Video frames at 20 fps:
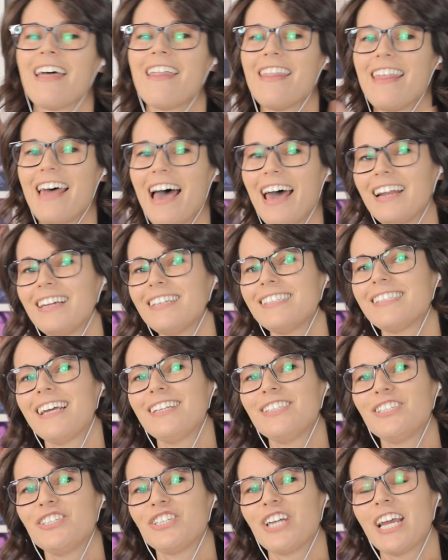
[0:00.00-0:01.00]
That has
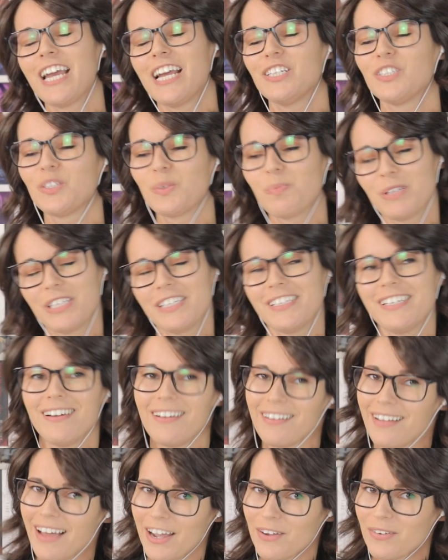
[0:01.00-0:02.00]
since changed, but
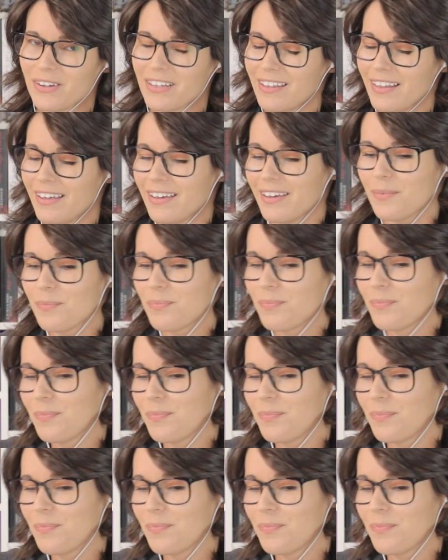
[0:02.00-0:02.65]
still, I really like him.